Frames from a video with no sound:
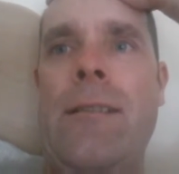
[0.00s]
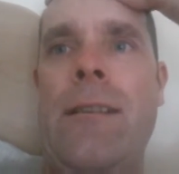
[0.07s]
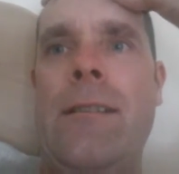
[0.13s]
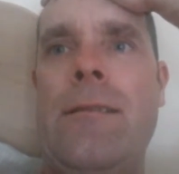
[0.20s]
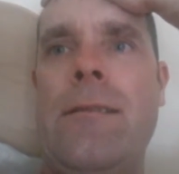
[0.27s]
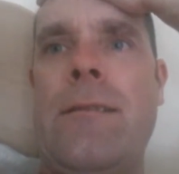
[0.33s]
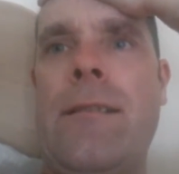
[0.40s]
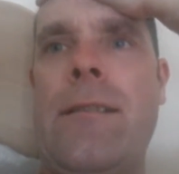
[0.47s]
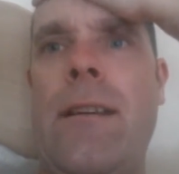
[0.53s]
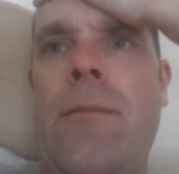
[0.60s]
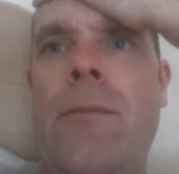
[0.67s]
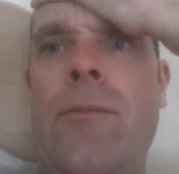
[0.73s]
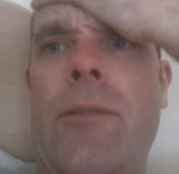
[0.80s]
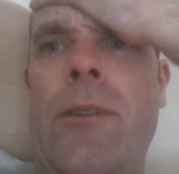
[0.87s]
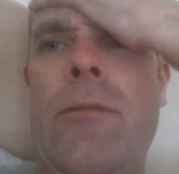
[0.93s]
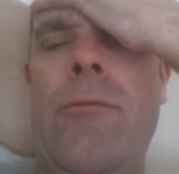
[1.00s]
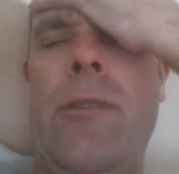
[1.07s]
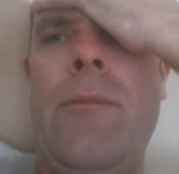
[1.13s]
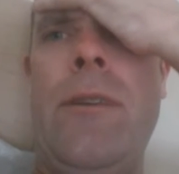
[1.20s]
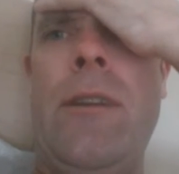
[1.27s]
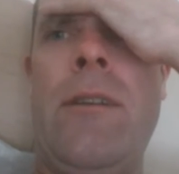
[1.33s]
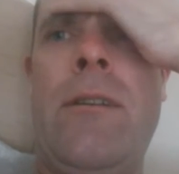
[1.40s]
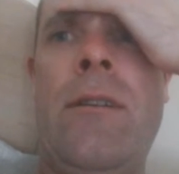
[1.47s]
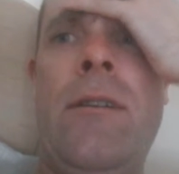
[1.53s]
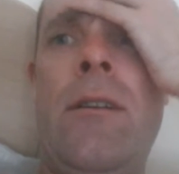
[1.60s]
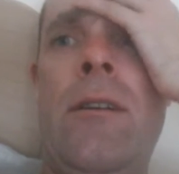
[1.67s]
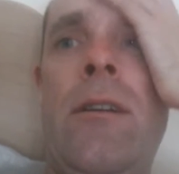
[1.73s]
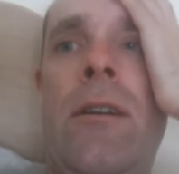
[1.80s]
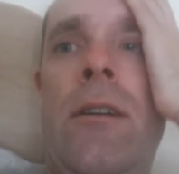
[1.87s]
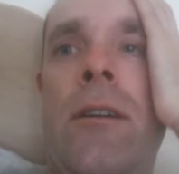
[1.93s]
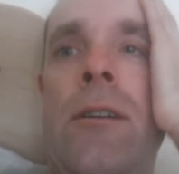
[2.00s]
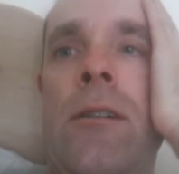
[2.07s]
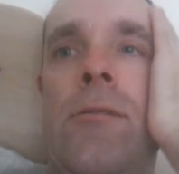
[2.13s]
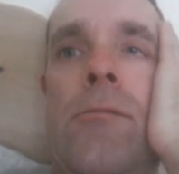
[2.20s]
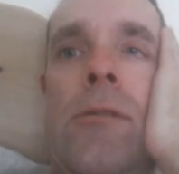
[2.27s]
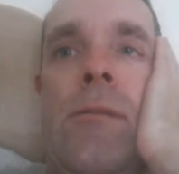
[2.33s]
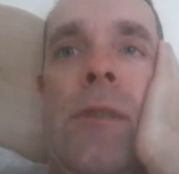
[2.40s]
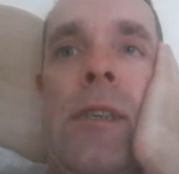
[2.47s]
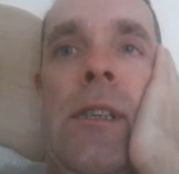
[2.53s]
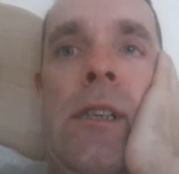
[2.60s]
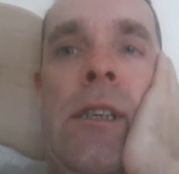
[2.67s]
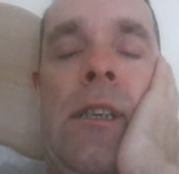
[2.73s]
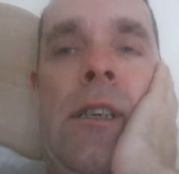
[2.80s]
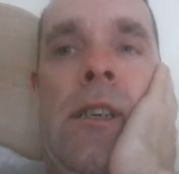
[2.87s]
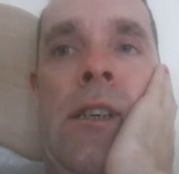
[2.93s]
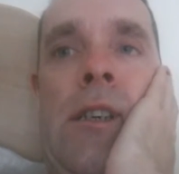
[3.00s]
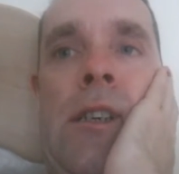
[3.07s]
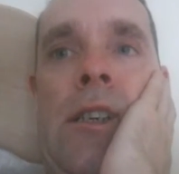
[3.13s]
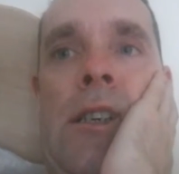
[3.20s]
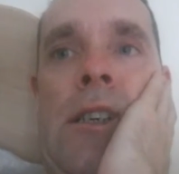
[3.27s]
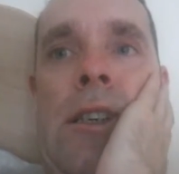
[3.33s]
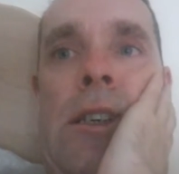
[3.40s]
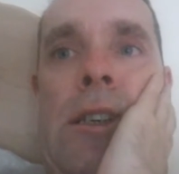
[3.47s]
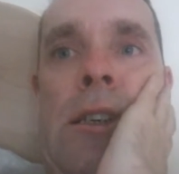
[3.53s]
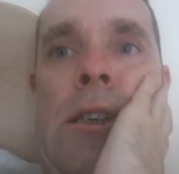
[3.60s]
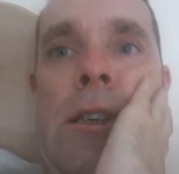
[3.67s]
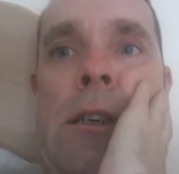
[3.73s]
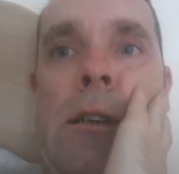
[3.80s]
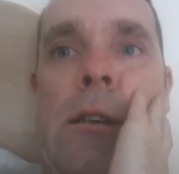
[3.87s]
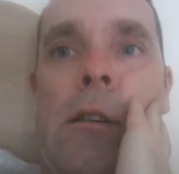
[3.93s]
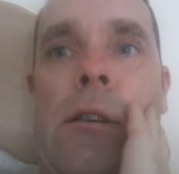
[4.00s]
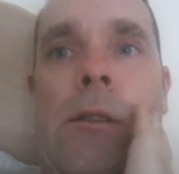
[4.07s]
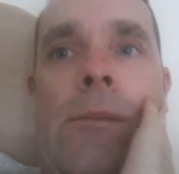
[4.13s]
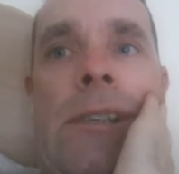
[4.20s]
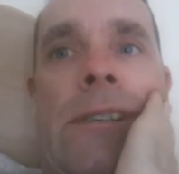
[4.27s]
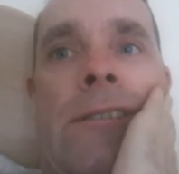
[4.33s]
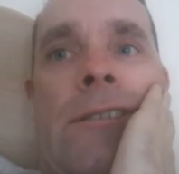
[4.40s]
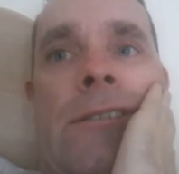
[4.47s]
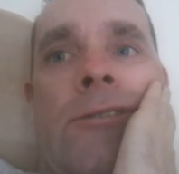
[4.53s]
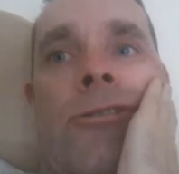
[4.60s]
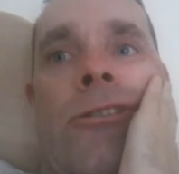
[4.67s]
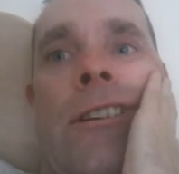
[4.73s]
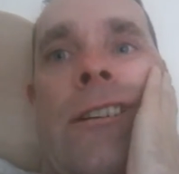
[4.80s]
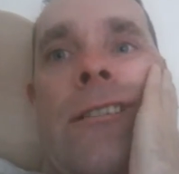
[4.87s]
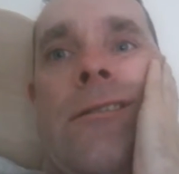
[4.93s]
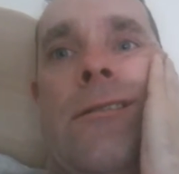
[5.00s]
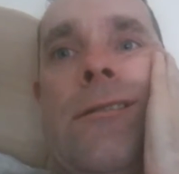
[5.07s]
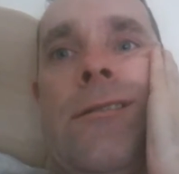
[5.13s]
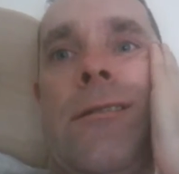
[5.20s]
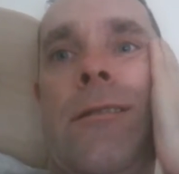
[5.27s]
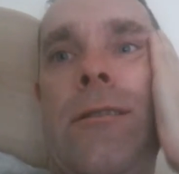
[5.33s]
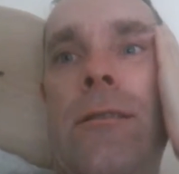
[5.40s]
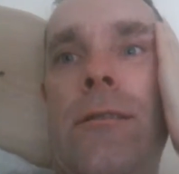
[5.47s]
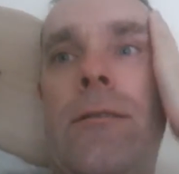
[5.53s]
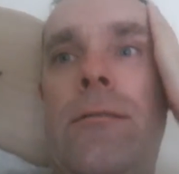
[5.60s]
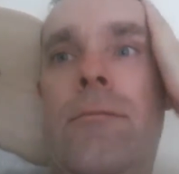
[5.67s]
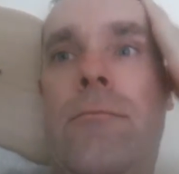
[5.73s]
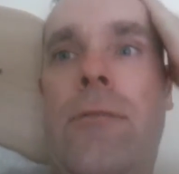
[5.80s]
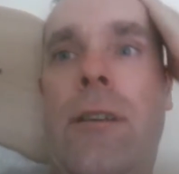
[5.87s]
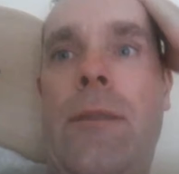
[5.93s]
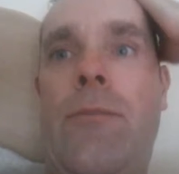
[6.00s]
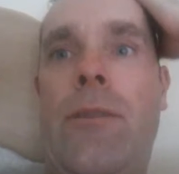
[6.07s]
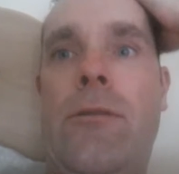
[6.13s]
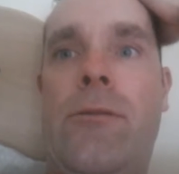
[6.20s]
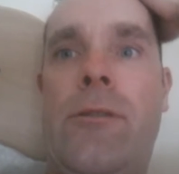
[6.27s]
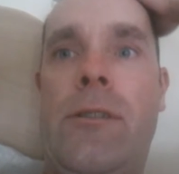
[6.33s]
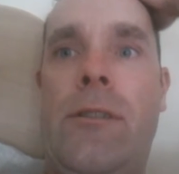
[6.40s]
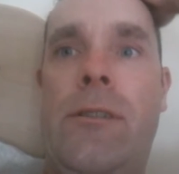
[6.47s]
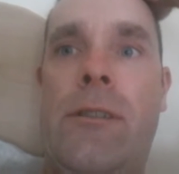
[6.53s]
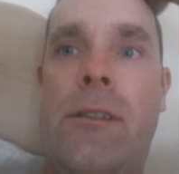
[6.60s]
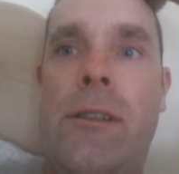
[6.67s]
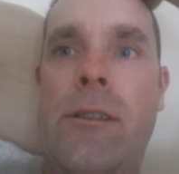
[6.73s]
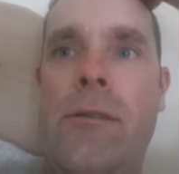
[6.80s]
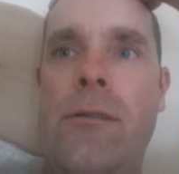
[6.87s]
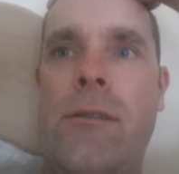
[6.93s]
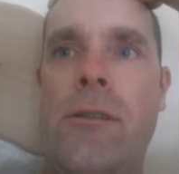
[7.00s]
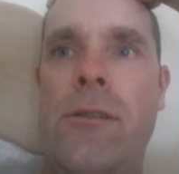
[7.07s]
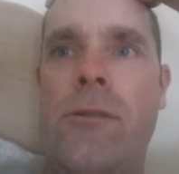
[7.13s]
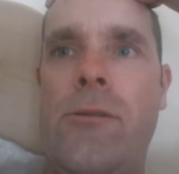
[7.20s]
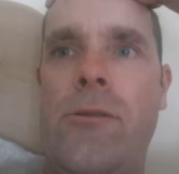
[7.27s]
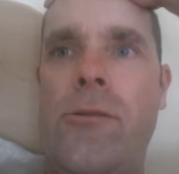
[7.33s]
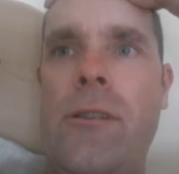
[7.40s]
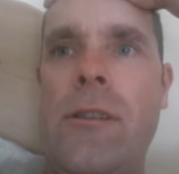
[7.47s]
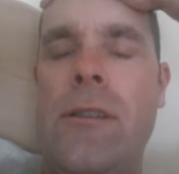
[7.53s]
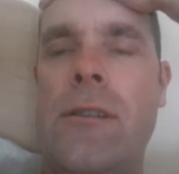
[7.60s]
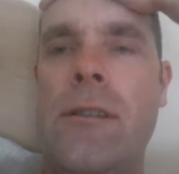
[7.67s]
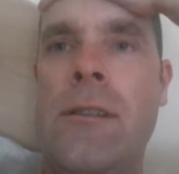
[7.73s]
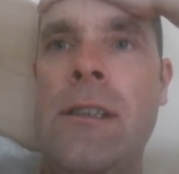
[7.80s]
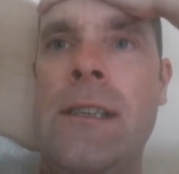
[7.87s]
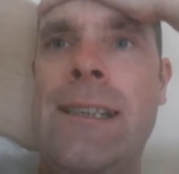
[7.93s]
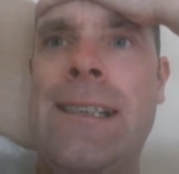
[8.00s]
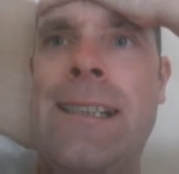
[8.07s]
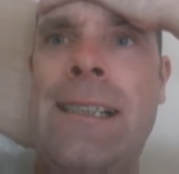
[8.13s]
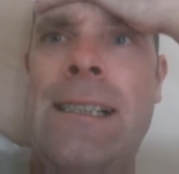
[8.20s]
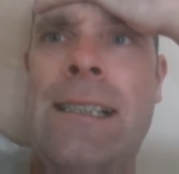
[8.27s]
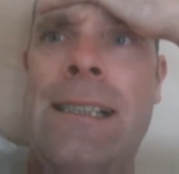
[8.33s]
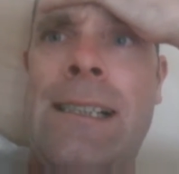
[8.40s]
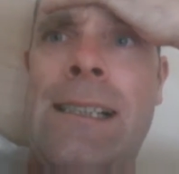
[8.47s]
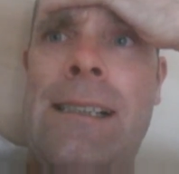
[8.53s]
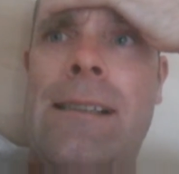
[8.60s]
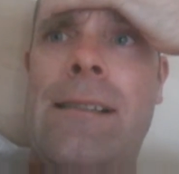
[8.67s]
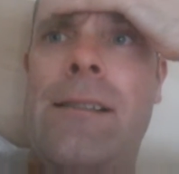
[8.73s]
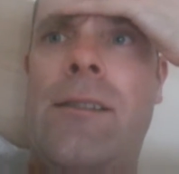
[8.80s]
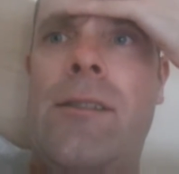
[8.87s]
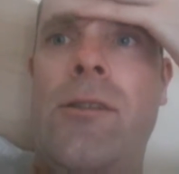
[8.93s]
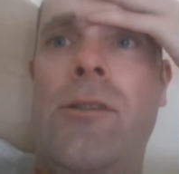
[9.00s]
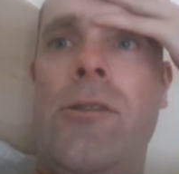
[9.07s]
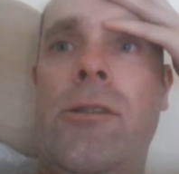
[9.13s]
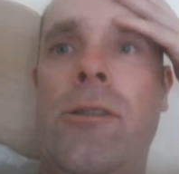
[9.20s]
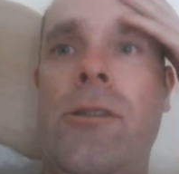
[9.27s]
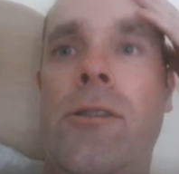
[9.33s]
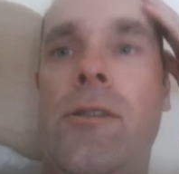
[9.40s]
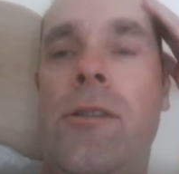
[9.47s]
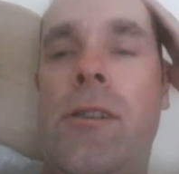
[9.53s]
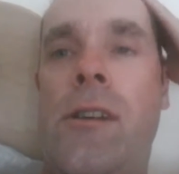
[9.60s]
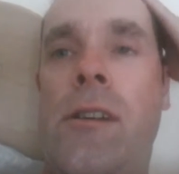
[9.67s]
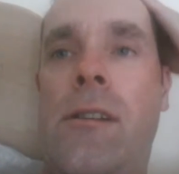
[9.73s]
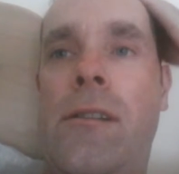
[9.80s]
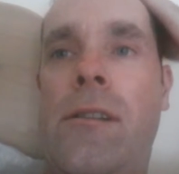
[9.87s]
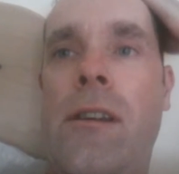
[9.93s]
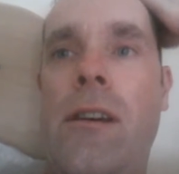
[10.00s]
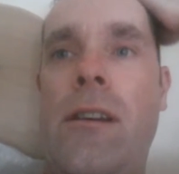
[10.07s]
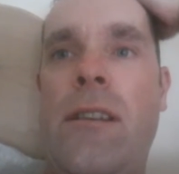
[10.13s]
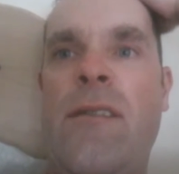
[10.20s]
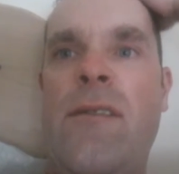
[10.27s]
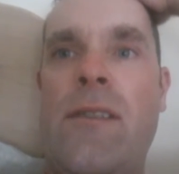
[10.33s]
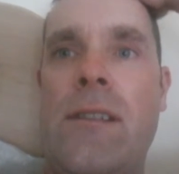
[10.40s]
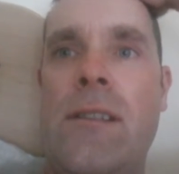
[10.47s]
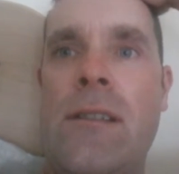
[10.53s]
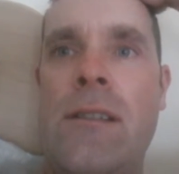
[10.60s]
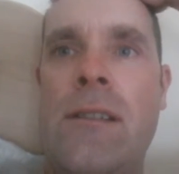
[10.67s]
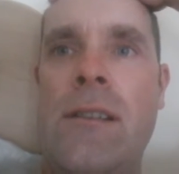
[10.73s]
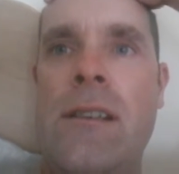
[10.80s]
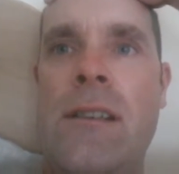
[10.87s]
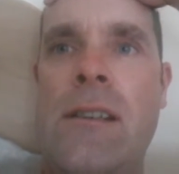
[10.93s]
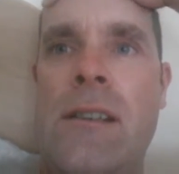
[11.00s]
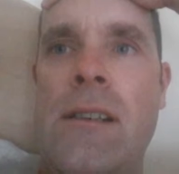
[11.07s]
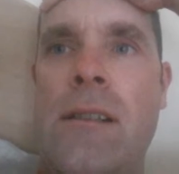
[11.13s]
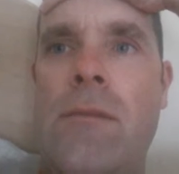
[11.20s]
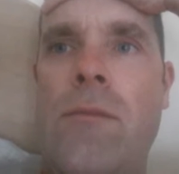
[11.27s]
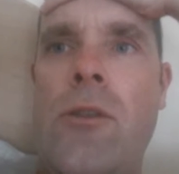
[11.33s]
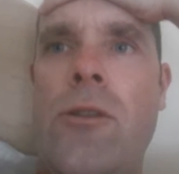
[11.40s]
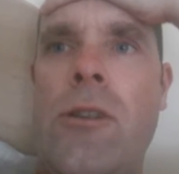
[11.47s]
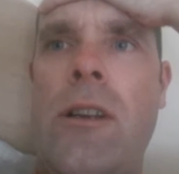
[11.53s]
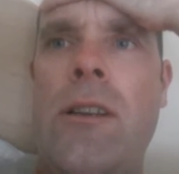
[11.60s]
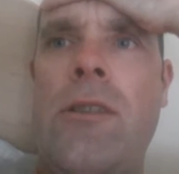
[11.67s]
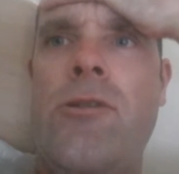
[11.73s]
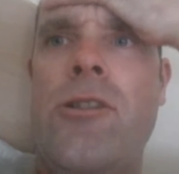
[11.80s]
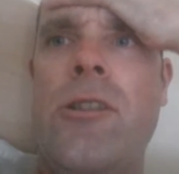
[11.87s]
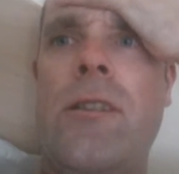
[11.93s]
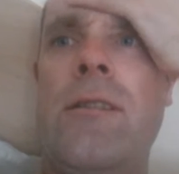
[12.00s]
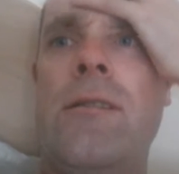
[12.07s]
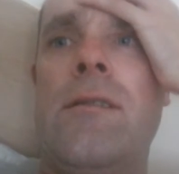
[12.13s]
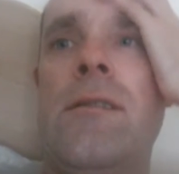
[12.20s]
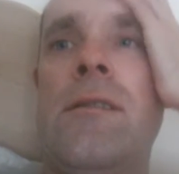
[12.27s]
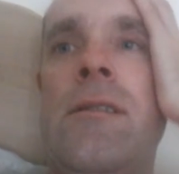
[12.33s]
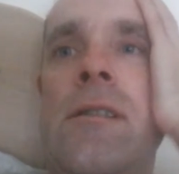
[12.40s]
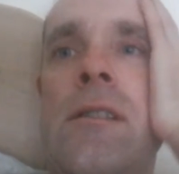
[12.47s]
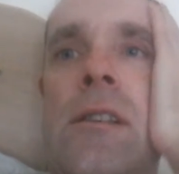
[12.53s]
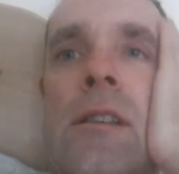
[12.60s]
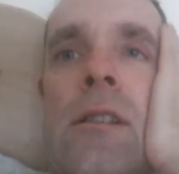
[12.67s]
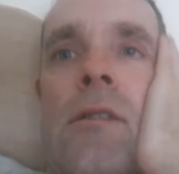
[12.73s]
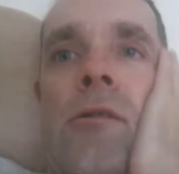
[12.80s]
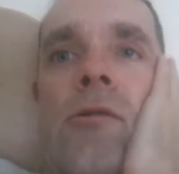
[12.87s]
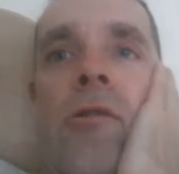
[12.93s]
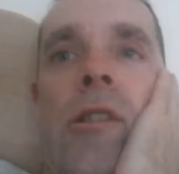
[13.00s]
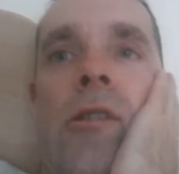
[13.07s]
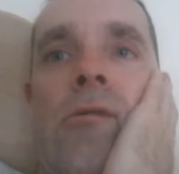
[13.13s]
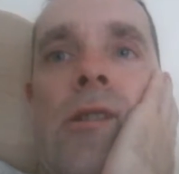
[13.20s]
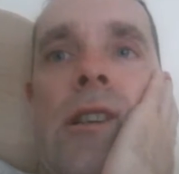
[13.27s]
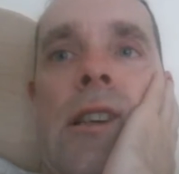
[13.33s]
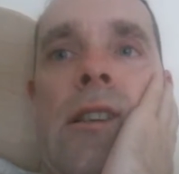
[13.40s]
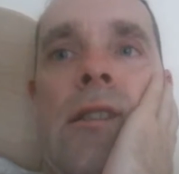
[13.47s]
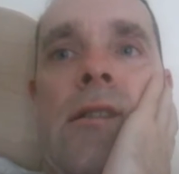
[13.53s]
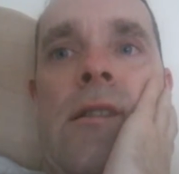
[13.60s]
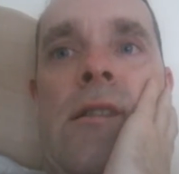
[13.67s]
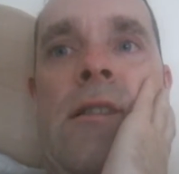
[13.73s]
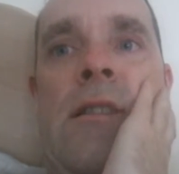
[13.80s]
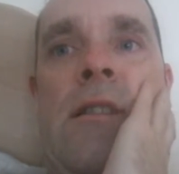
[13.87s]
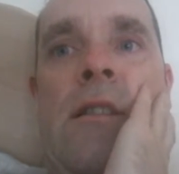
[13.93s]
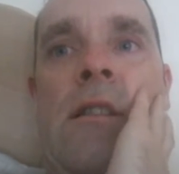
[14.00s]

getting stabbed by women. Women commanding dragons to wipe out entire countries. Swords, knives, more lynchings, drownings,